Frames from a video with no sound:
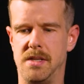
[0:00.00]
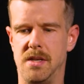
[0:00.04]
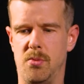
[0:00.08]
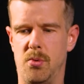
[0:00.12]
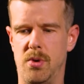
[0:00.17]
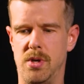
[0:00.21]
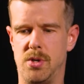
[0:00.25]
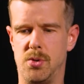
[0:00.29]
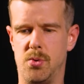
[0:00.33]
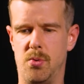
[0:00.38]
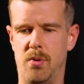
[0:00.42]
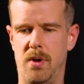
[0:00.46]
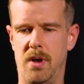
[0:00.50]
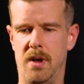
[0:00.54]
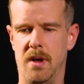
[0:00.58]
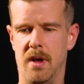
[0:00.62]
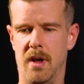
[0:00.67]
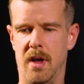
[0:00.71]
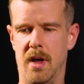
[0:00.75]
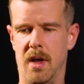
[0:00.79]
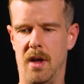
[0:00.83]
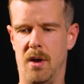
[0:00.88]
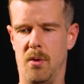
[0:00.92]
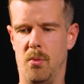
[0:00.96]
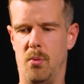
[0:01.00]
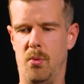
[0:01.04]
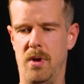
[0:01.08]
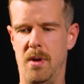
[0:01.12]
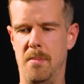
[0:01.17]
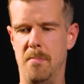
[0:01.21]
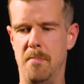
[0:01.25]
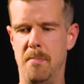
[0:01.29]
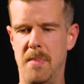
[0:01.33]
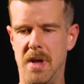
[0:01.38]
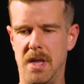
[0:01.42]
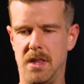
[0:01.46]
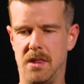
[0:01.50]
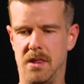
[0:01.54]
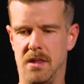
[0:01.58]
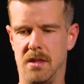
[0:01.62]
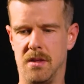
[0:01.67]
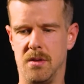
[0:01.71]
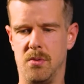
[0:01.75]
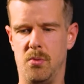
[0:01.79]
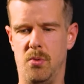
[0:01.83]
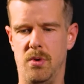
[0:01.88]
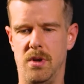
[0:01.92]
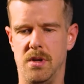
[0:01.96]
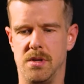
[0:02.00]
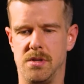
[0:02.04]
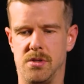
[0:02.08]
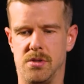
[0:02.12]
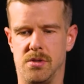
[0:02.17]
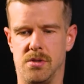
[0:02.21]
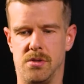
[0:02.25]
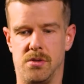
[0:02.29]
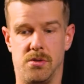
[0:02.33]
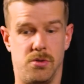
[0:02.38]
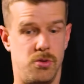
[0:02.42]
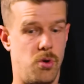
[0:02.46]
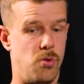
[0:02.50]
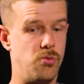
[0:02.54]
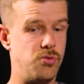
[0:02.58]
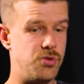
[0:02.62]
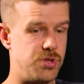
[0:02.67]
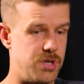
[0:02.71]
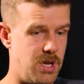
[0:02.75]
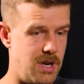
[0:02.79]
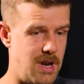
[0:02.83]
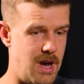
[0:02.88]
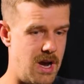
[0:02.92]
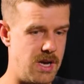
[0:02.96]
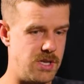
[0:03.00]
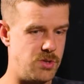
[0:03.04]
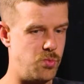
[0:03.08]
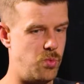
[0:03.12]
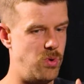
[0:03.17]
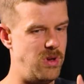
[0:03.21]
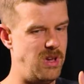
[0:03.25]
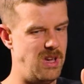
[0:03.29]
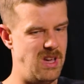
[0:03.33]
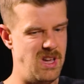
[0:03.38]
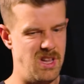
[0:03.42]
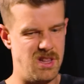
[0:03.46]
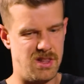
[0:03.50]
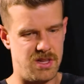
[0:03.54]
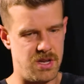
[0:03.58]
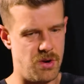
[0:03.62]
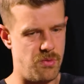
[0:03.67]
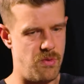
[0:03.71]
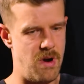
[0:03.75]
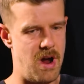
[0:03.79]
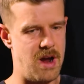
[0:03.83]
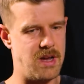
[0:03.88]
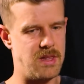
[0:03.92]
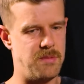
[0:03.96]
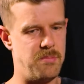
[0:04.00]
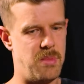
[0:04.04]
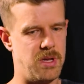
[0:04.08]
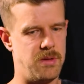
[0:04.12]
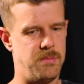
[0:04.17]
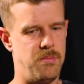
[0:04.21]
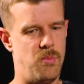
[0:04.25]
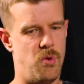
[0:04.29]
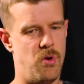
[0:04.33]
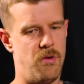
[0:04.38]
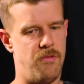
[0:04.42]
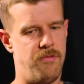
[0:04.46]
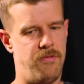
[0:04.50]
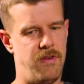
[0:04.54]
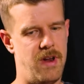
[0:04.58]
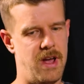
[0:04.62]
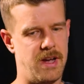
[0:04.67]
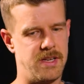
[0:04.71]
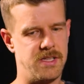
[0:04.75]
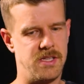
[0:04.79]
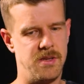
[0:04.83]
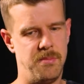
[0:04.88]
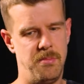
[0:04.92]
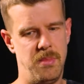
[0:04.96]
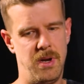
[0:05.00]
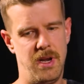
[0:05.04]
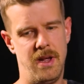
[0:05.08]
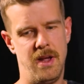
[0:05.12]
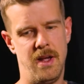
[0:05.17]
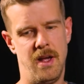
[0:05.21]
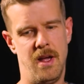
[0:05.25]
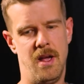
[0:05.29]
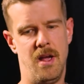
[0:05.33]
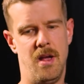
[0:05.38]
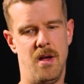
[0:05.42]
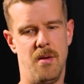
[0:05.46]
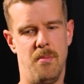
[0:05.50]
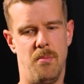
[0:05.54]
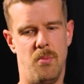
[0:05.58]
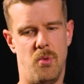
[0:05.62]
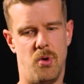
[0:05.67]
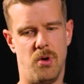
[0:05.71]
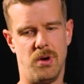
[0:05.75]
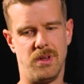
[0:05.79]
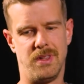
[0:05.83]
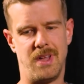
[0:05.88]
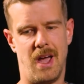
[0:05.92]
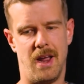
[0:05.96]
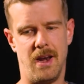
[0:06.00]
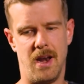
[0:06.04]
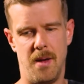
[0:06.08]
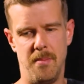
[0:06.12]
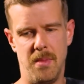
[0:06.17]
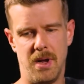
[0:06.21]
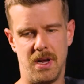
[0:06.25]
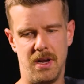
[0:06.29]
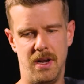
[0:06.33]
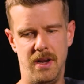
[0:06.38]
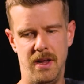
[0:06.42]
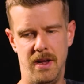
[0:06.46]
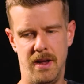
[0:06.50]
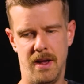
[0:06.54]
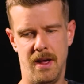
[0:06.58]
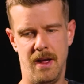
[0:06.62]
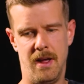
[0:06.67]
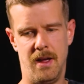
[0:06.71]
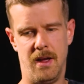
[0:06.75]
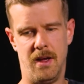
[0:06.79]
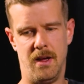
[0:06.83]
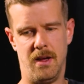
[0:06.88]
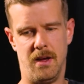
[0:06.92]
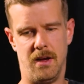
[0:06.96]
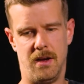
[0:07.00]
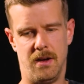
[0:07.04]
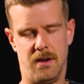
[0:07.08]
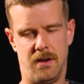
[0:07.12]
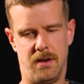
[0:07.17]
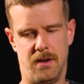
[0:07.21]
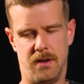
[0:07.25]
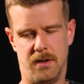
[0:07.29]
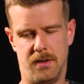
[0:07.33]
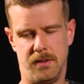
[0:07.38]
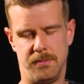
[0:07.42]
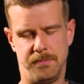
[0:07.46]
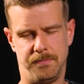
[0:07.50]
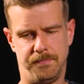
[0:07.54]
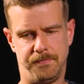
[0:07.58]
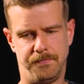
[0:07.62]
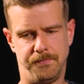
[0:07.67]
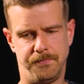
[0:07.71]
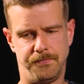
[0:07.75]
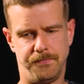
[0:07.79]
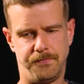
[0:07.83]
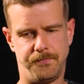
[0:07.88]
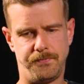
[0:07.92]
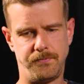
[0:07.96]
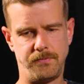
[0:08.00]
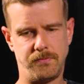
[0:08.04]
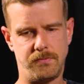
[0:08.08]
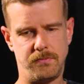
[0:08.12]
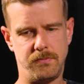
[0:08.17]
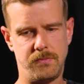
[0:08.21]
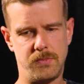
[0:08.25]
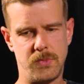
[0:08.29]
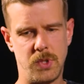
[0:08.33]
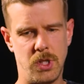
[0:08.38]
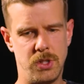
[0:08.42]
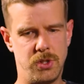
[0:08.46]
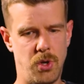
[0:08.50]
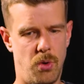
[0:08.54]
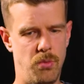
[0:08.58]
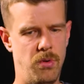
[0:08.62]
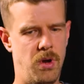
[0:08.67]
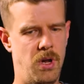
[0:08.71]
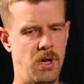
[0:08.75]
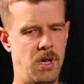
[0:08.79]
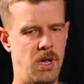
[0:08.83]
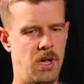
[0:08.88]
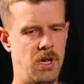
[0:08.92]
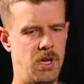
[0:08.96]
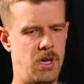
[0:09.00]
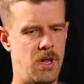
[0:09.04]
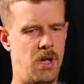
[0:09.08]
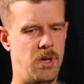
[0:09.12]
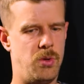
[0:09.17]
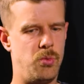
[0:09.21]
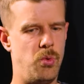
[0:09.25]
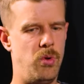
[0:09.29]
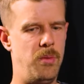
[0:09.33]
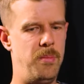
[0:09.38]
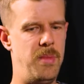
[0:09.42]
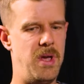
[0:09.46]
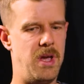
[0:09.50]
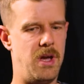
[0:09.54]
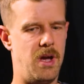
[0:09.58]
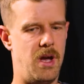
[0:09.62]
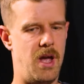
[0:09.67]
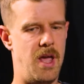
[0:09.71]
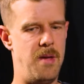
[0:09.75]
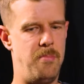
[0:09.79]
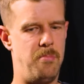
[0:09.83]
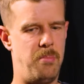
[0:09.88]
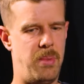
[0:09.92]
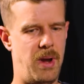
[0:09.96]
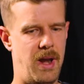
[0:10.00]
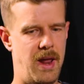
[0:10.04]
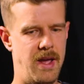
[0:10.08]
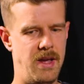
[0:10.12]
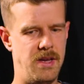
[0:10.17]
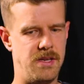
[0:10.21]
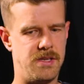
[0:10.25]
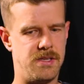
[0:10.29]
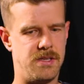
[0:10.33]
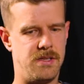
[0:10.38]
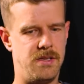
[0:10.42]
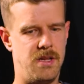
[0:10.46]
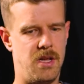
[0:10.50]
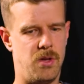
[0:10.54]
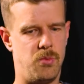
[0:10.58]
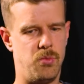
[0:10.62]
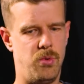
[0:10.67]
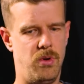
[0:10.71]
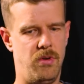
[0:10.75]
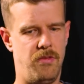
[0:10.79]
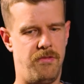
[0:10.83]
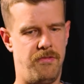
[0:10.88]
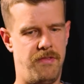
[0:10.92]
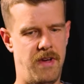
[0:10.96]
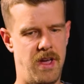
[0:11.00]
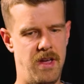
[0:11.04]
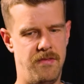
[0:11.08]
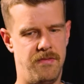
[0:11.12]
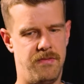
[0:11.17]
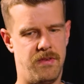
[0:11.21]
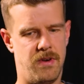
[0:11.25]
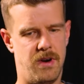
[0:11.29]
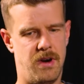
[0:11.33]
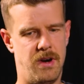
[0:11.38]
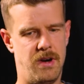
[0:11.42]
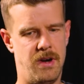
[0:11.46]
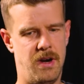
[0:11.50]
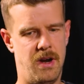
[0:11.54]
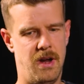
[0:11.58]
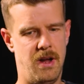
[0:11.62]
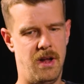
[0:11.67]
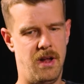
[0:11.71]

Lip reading: in which we meet, we socialize, we interact, but more flexibly, more dynamically. So it will be a place that will favor